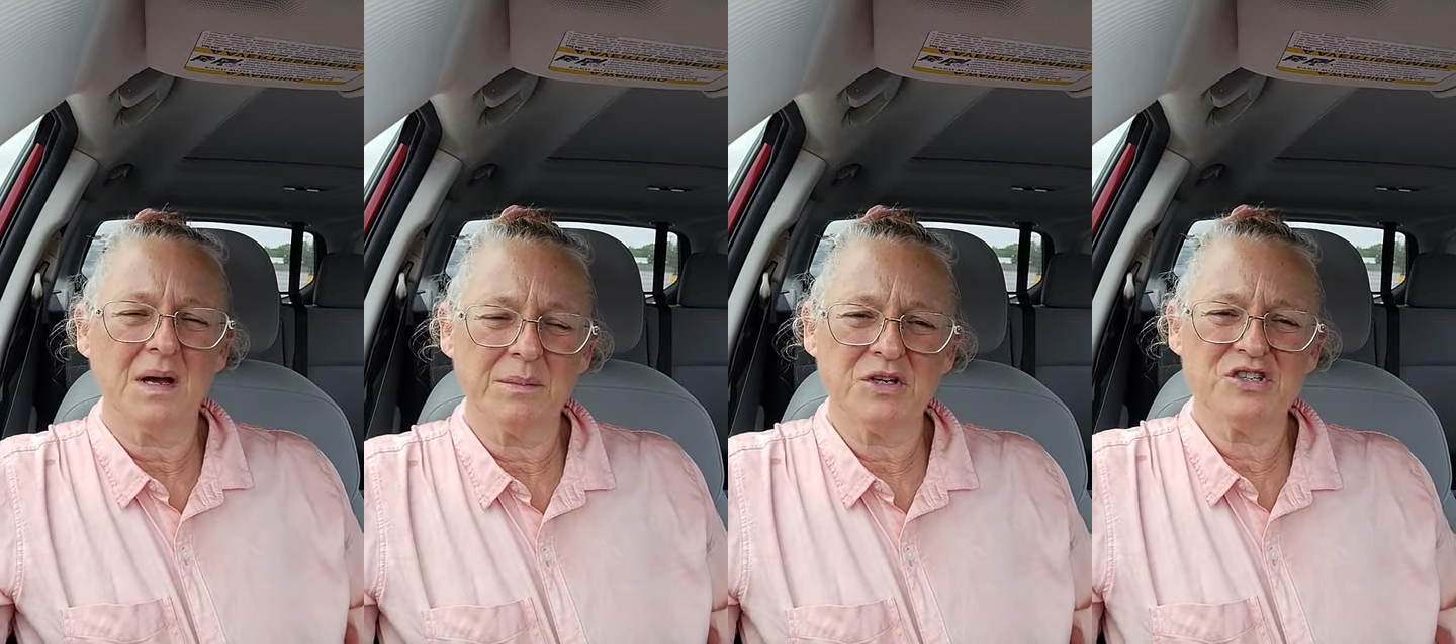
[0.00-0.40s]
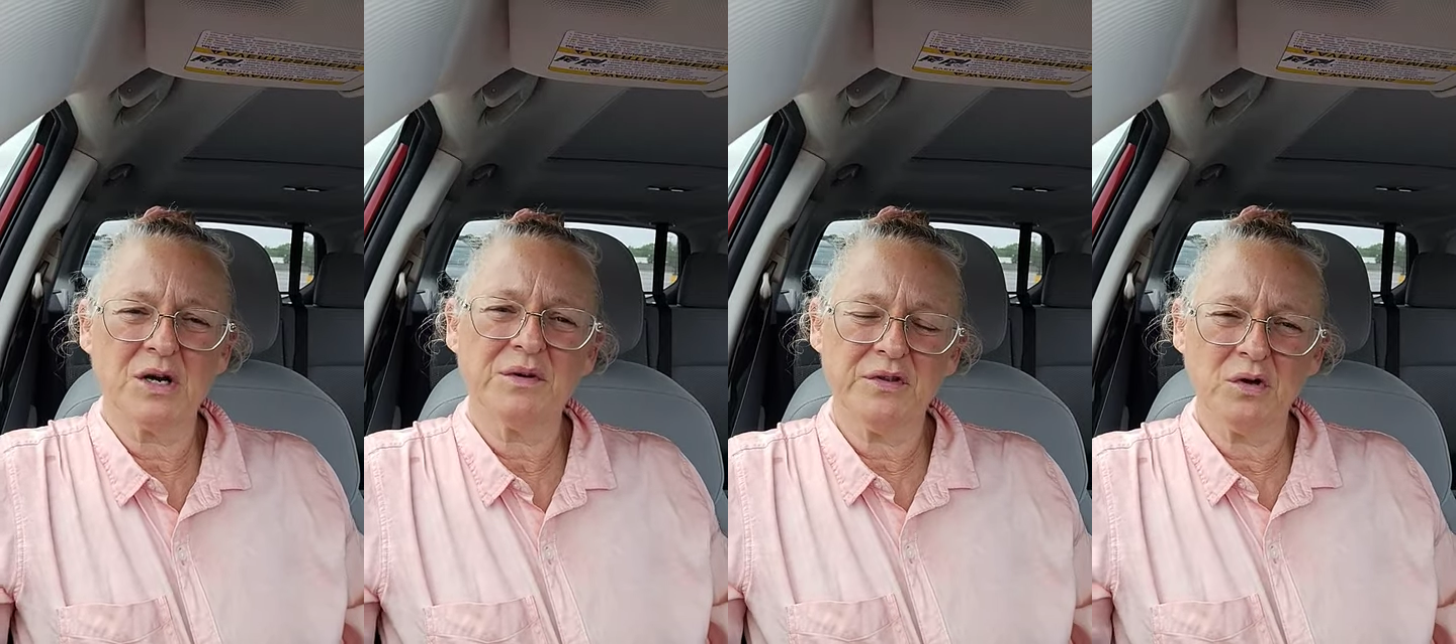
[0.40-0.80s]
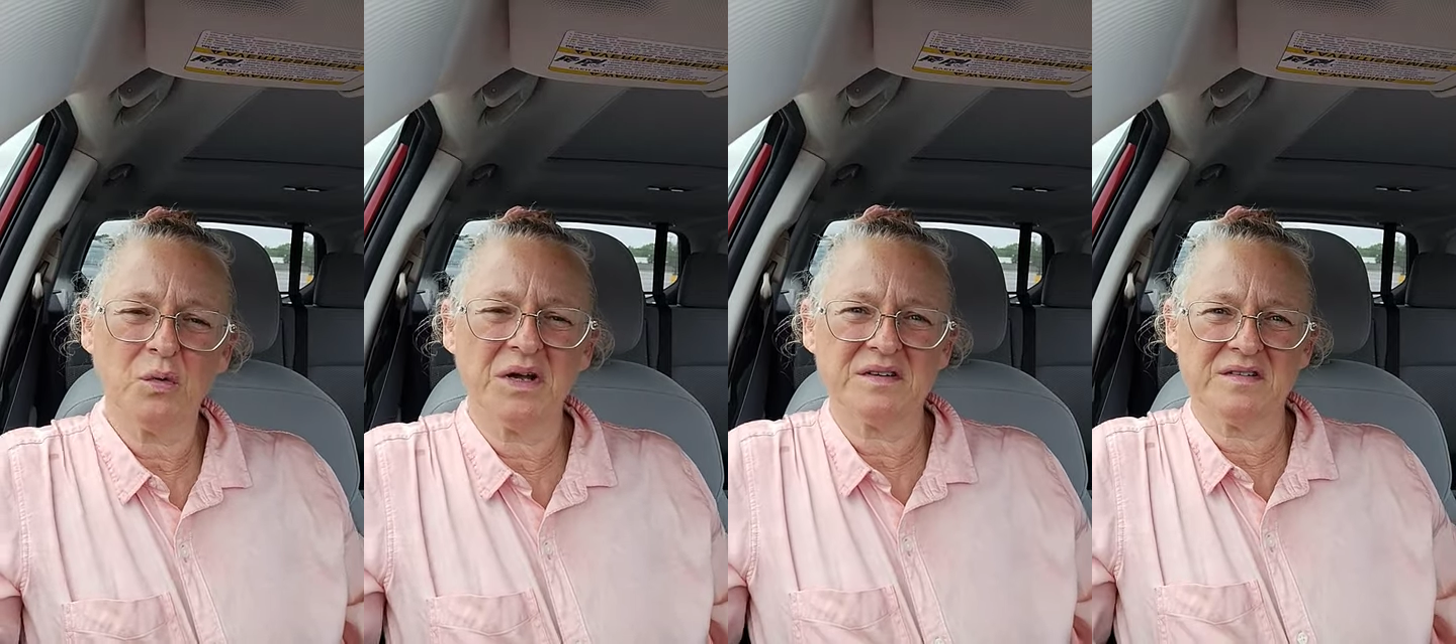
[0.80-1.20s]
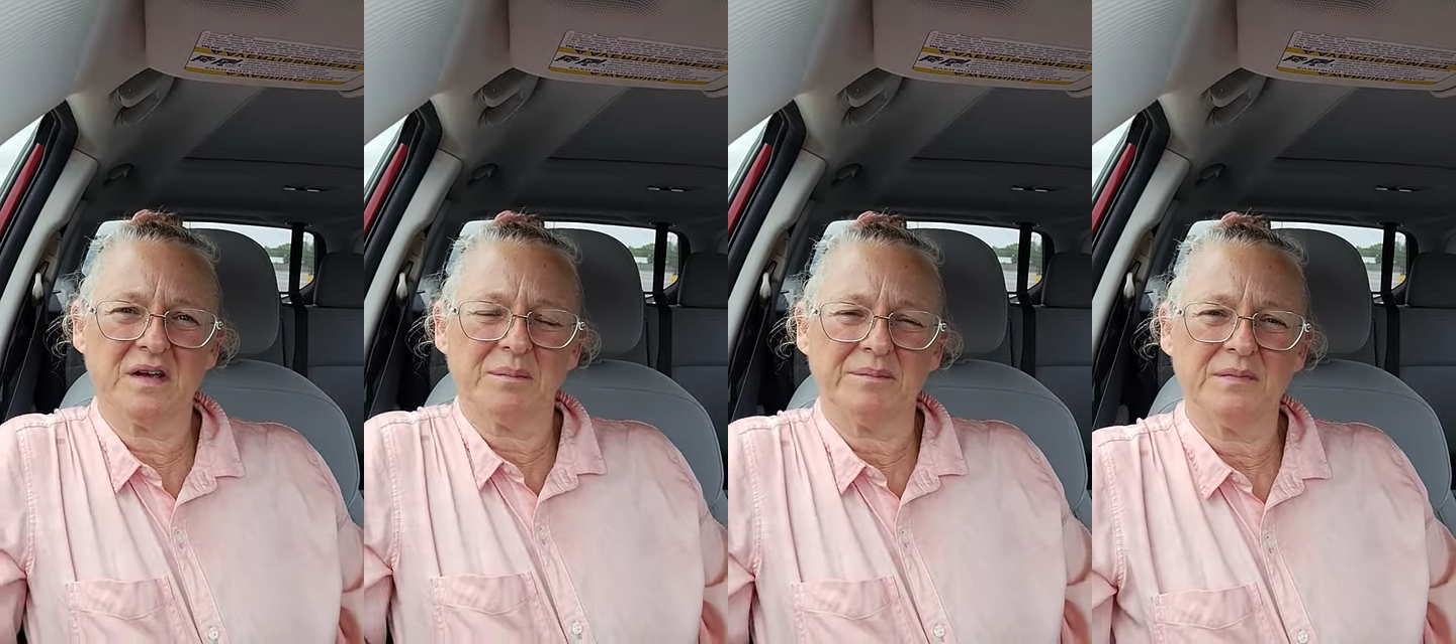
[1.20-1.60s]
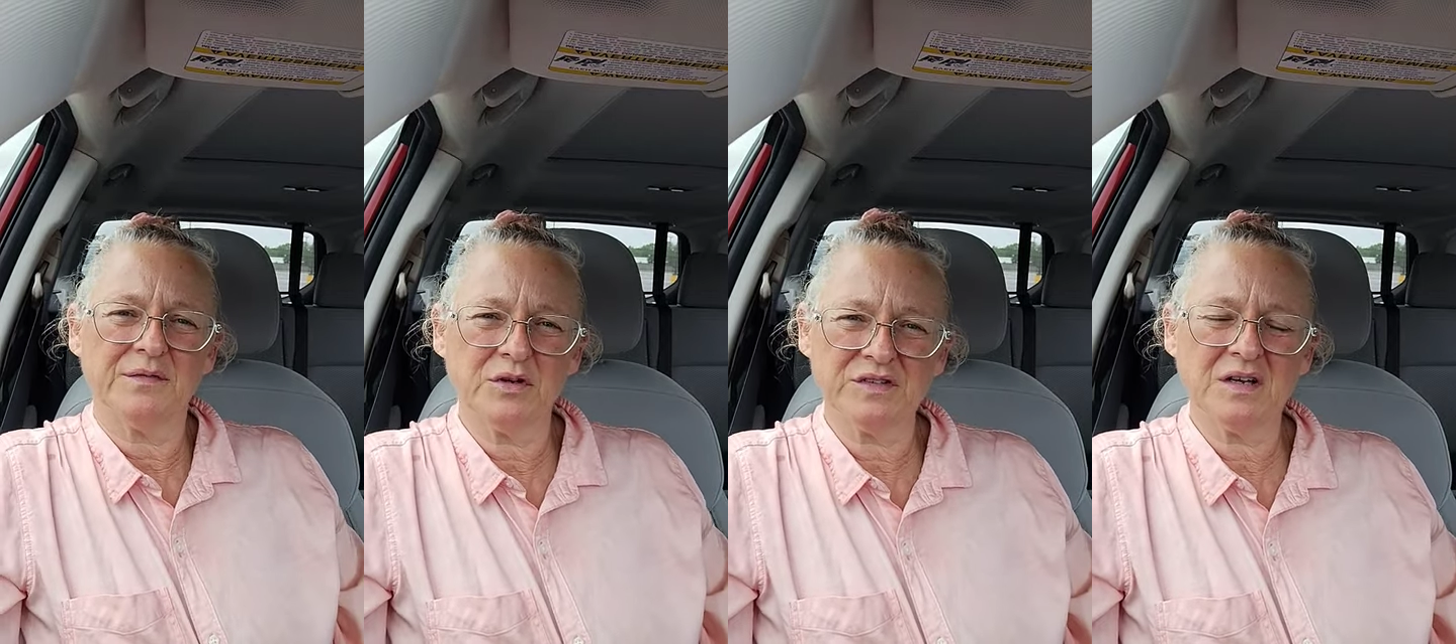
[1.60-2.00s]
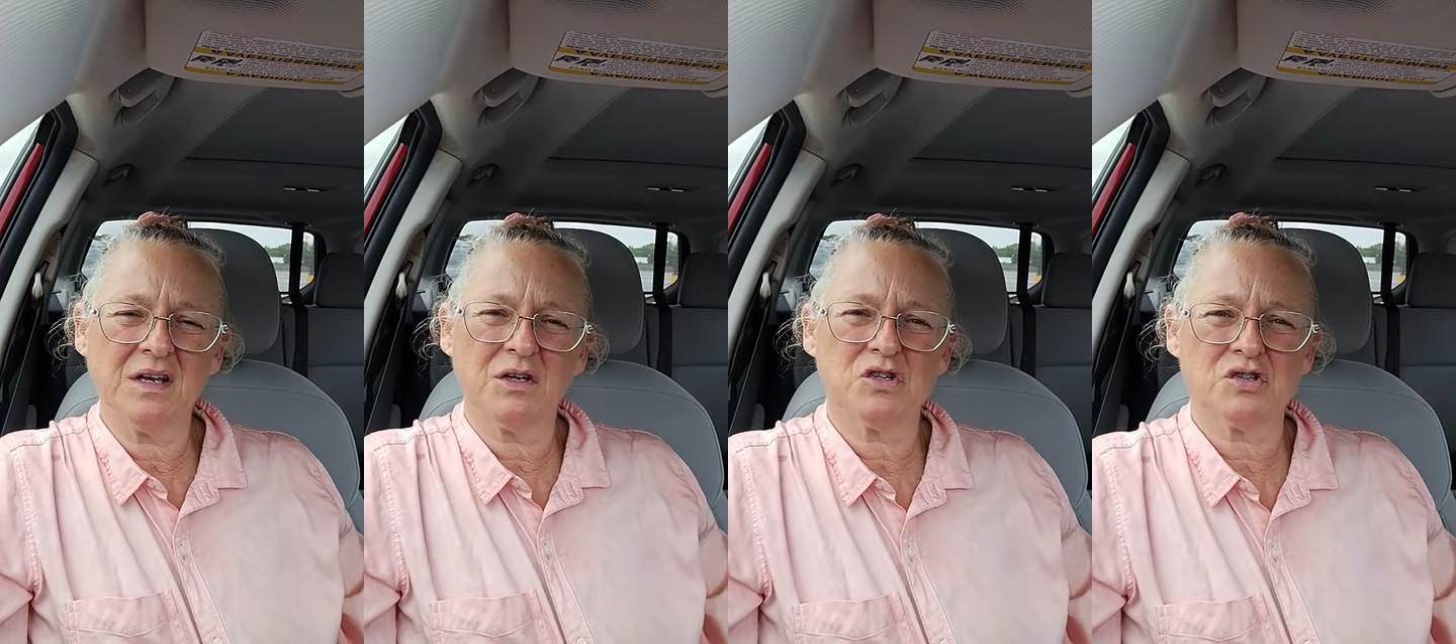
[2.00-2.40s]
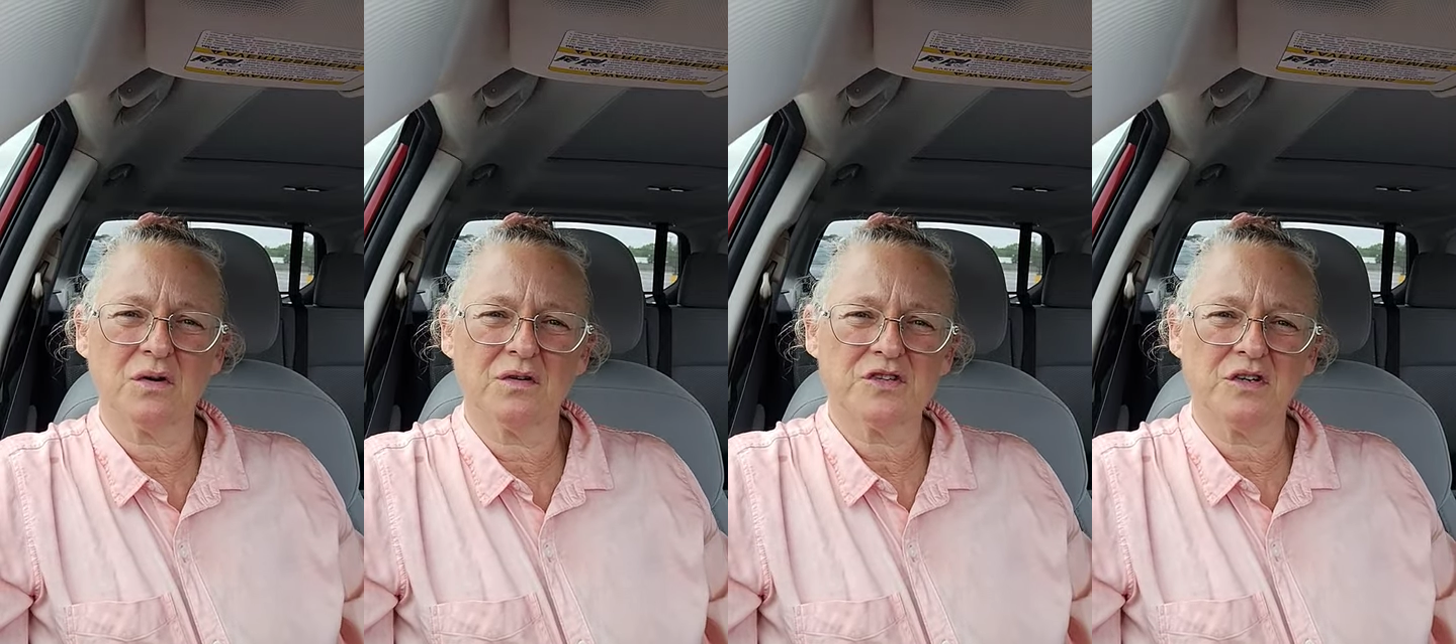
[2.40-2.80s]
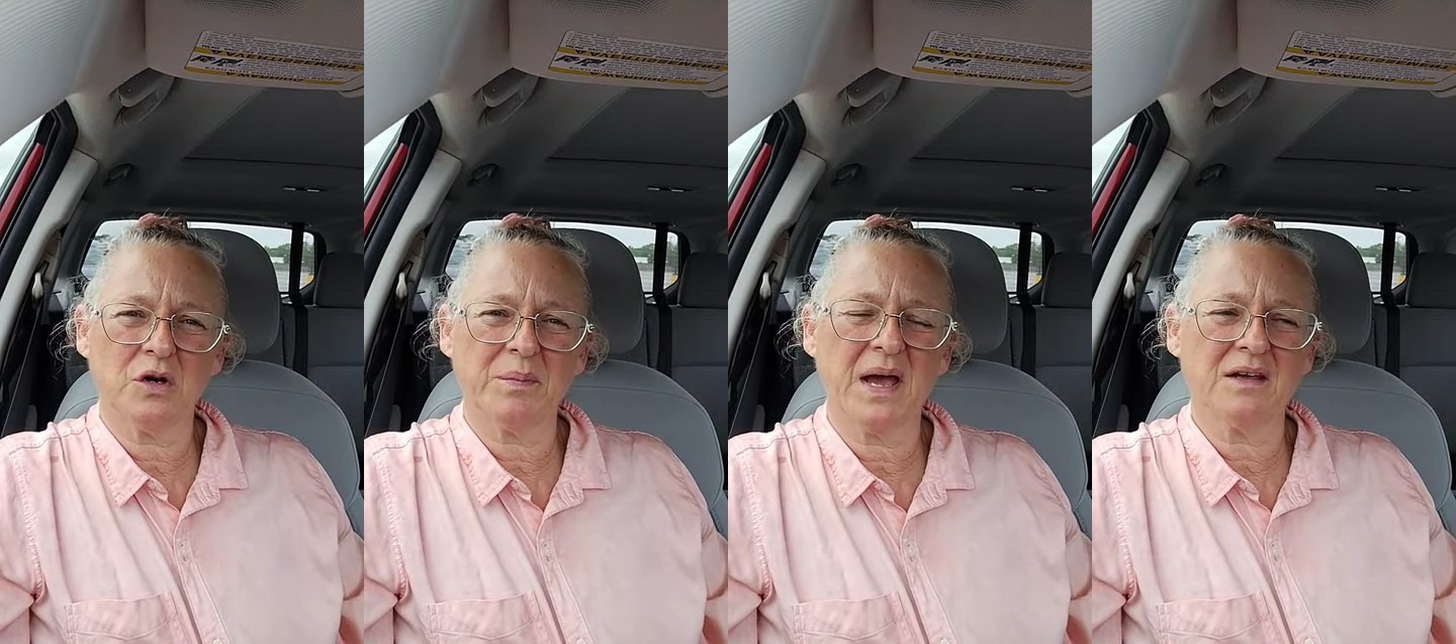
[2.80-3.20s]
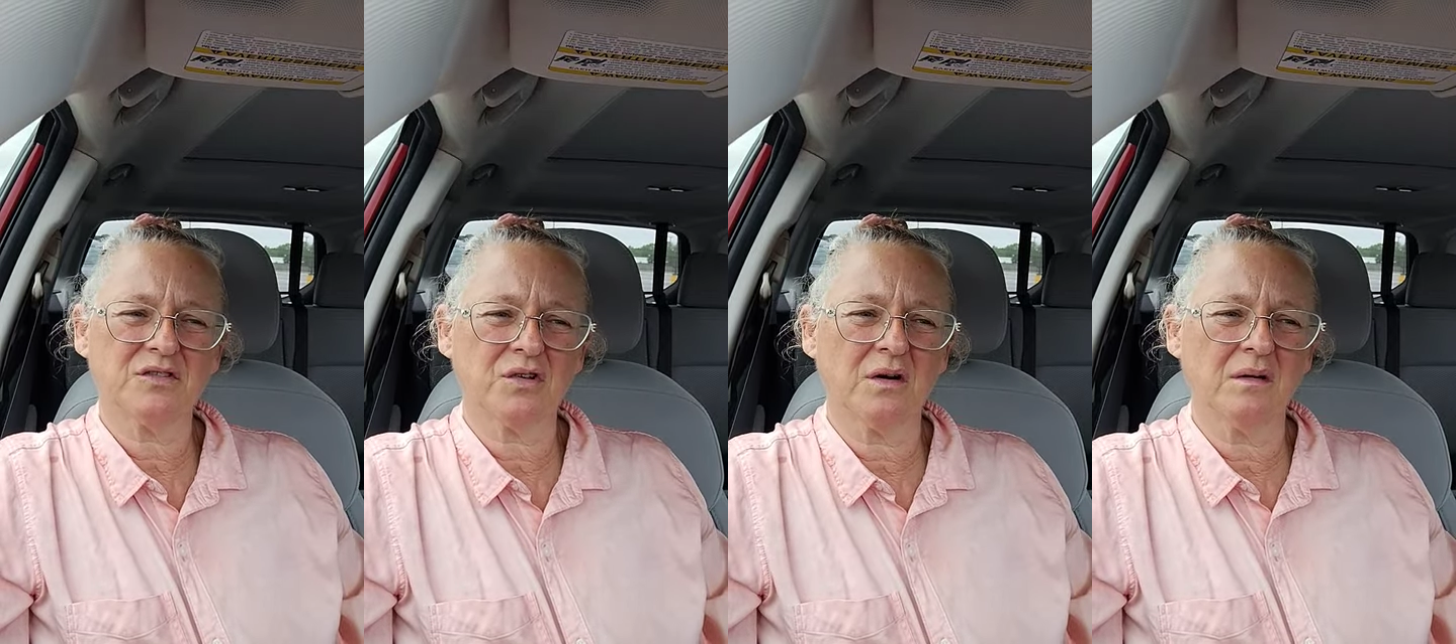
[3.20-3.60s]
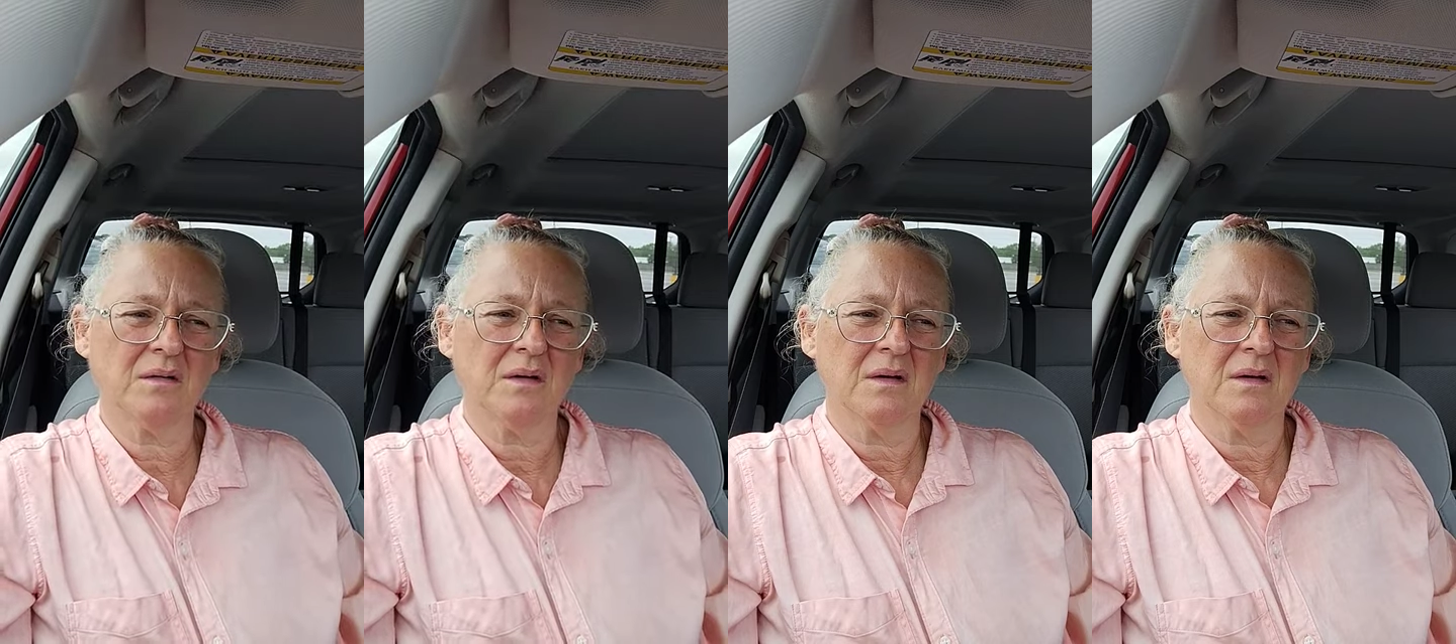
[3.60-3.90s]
I'm going to share with you a quick tip. If you're sitting in a church and your pastor